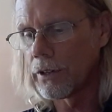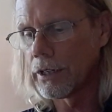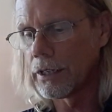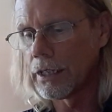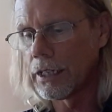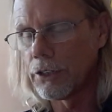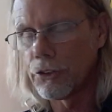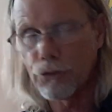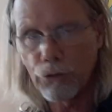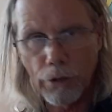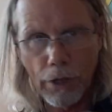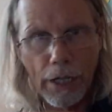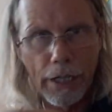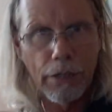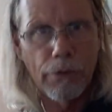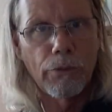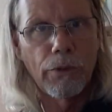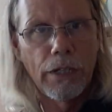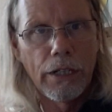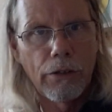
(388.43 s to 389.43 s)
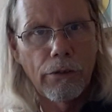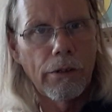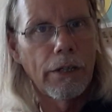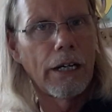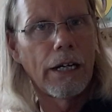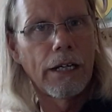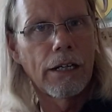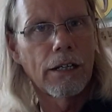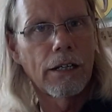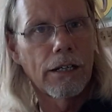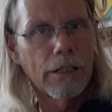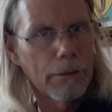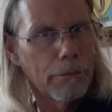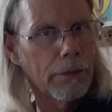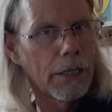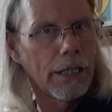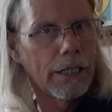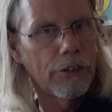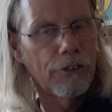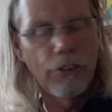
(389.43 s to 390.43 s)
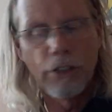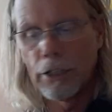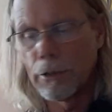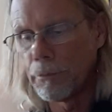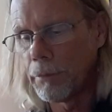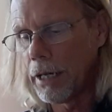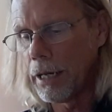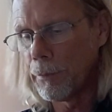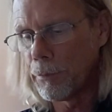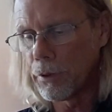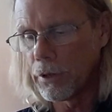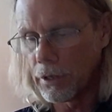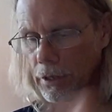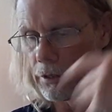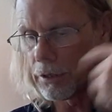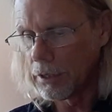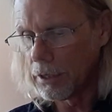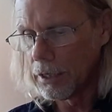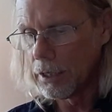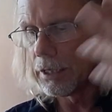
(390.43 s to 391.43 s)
and then try to recreate it on a blank sheet of paper and,